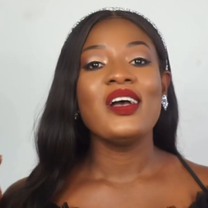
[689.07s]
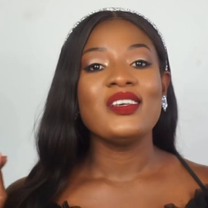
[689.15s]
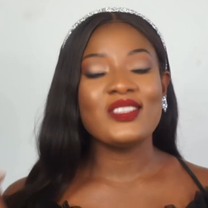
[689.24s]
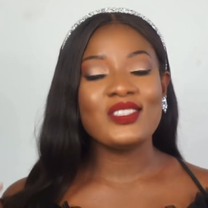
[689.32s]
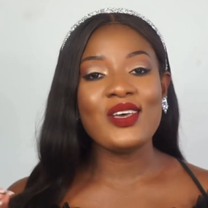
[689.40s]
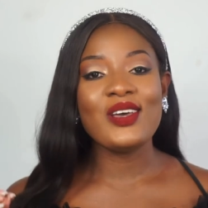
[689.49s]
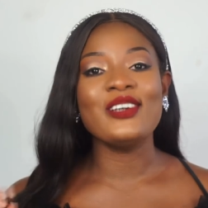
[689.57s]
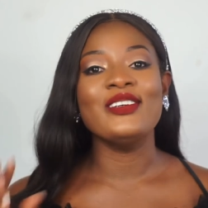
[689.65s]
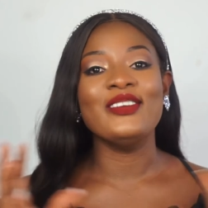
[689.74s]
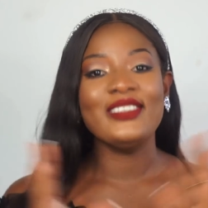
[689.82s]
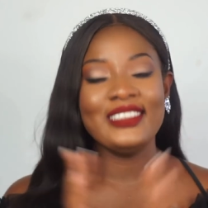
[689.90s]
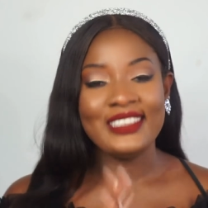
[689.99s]
So
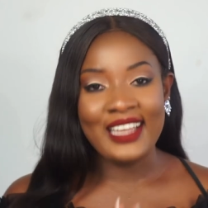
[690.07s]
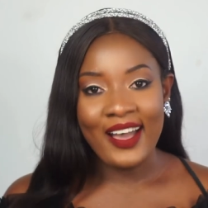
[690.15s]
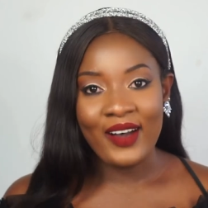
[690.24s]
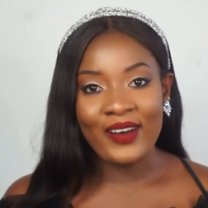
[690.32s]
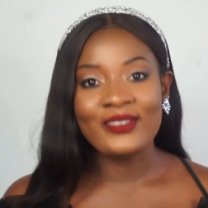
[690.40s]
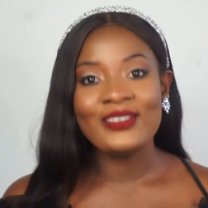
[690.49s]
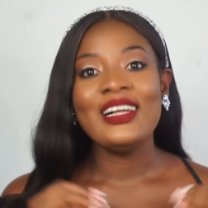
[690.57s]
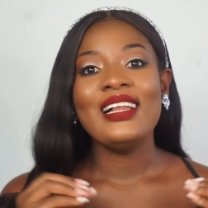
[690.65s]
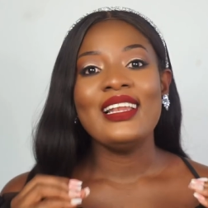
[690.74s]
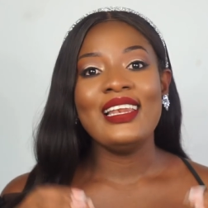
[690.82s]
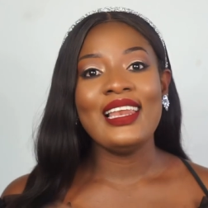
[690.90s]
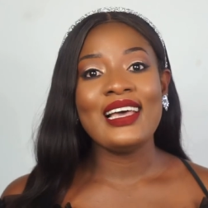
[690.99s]
now
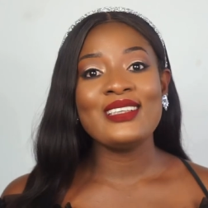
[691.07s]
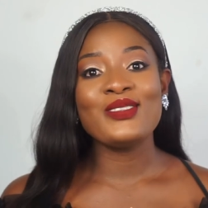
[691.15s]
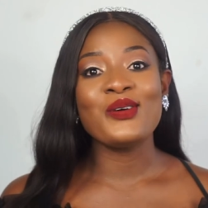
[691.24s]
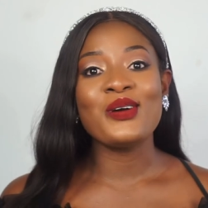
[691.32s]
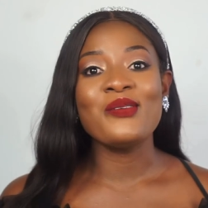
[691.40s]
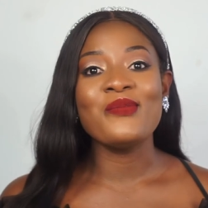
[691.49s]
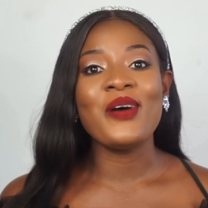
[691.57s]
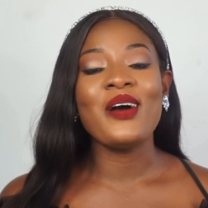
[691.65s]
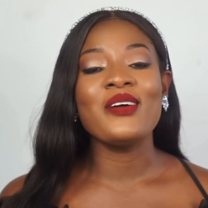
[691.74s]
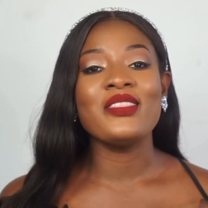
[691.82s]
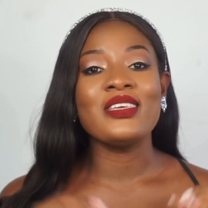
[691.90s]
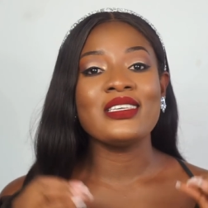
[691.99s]
let's talk
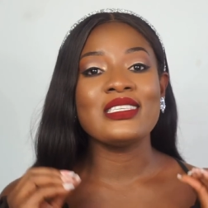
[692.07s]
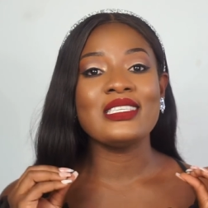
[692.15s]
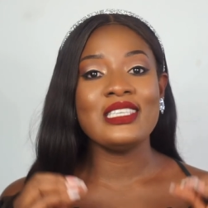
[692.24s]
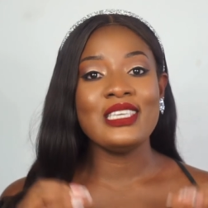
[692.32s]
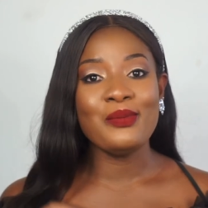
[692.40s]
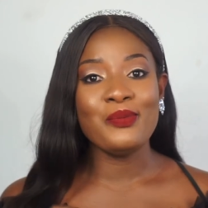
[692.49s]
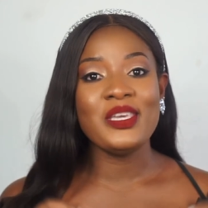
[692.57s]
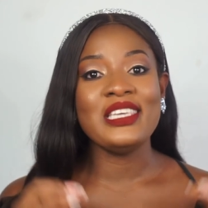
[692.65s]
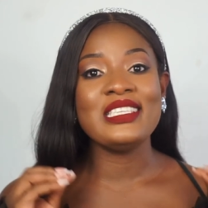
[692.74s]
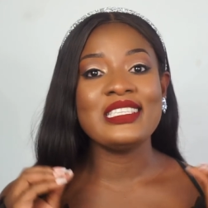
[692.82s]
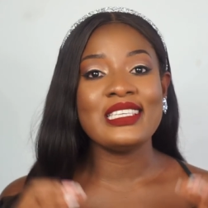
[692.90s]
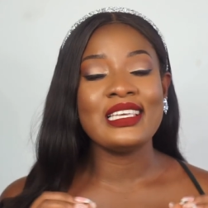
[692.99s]
about the CB
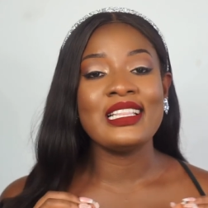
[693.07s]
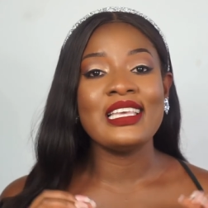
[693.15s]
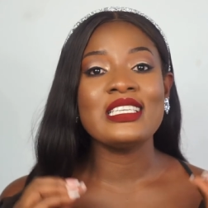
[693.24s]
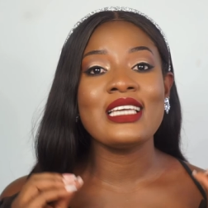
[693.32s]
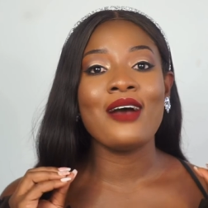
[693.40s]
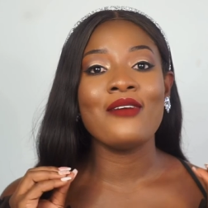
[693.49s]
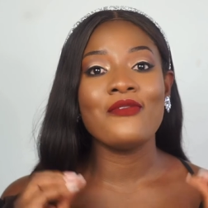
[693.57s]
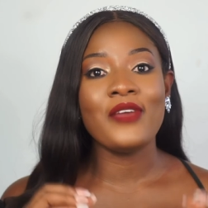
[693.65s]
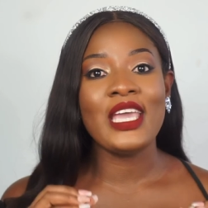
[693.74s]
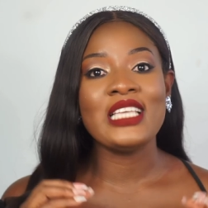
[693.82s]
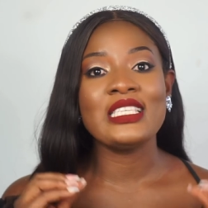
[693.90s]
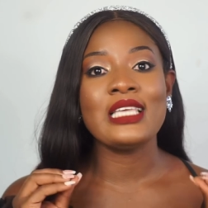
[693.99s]
Signature
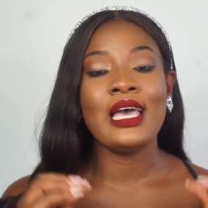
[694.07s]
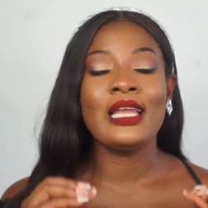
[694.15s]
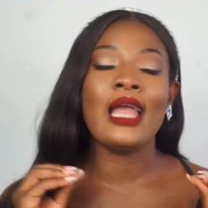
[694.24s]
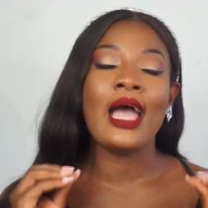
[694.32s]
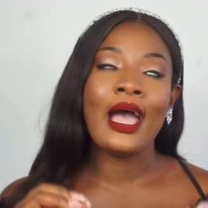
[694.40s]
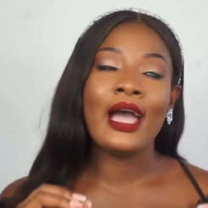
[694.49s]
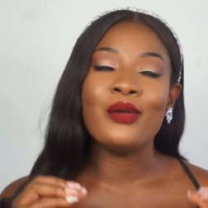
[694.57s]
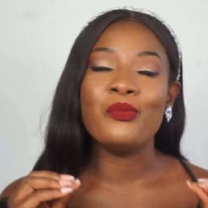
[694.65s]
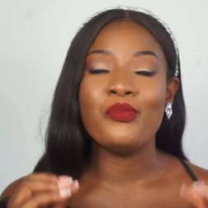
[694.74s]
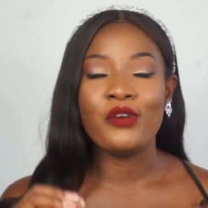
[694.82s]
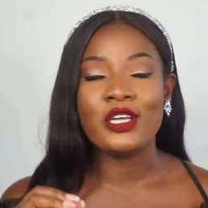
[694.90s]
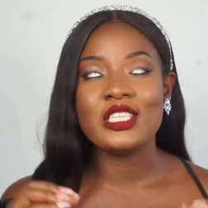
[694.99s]
Face and Eye
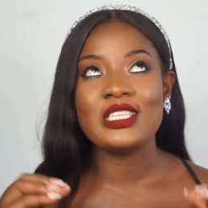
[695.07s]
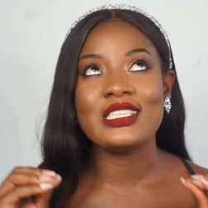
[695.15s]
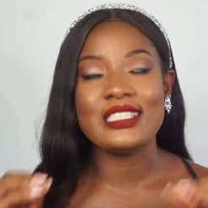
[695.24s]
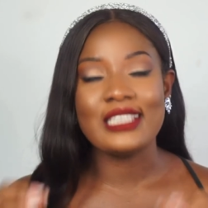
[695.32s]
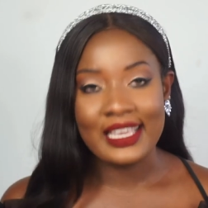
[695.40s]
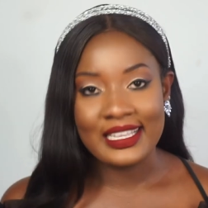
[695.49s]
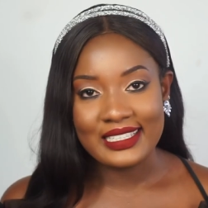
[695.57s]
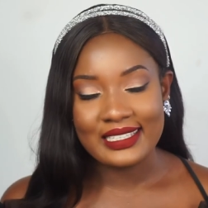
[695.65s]
Brush Set.